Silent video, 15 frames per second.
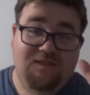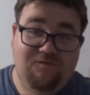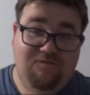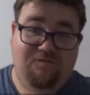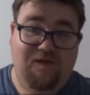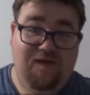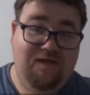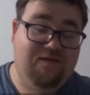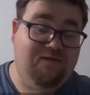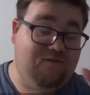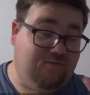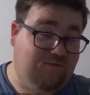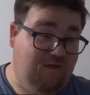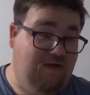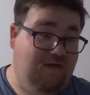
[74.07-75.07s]
things
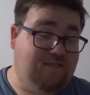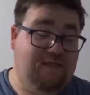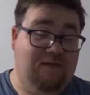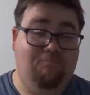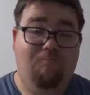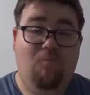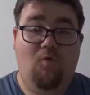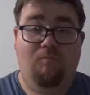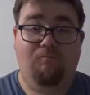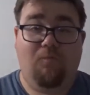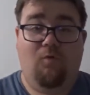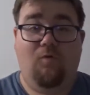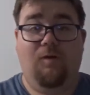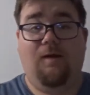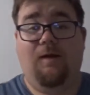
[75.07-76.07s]
first, and more
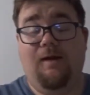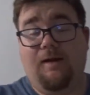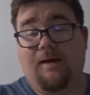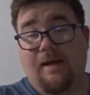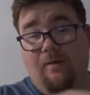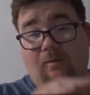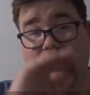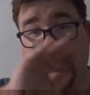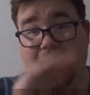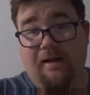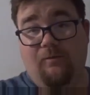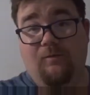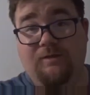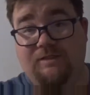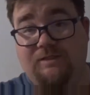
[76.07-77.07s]
important, I don't care what
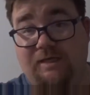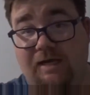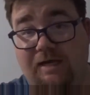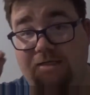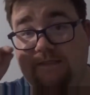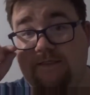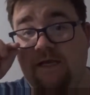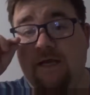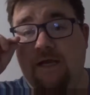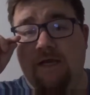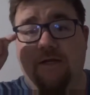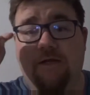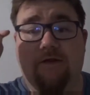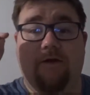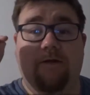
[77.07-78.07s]
anyone says,
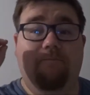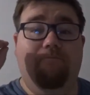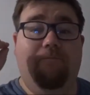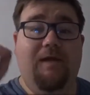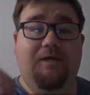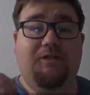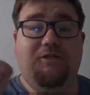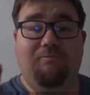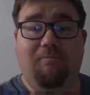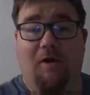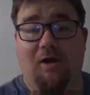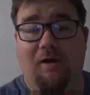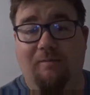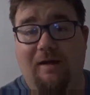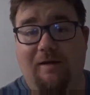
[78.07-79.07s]
you can bitch and
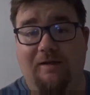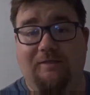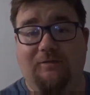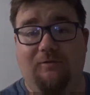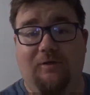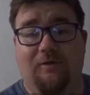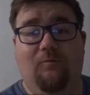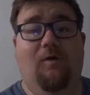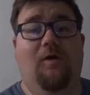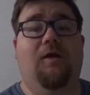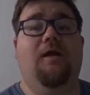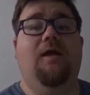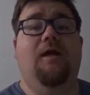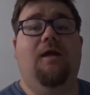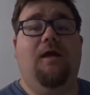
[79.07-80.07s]
moan about this all you want.
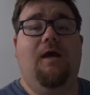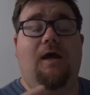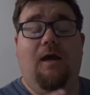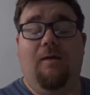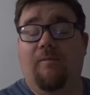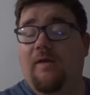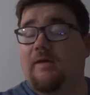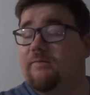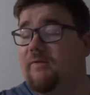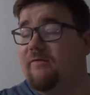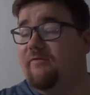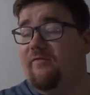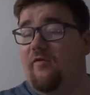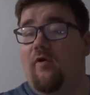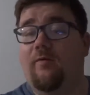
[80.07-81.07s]
There's been
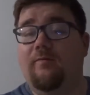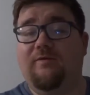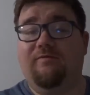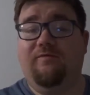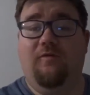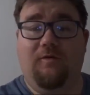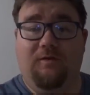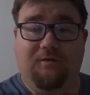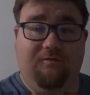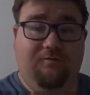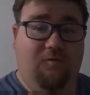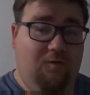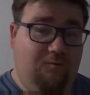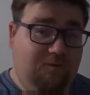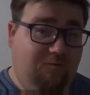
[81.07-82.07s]
forums and forums and
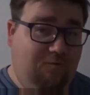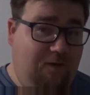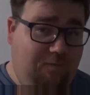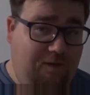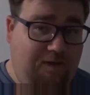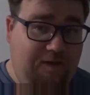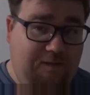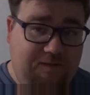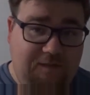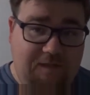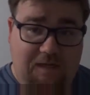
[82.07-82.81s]
forums I've read about this.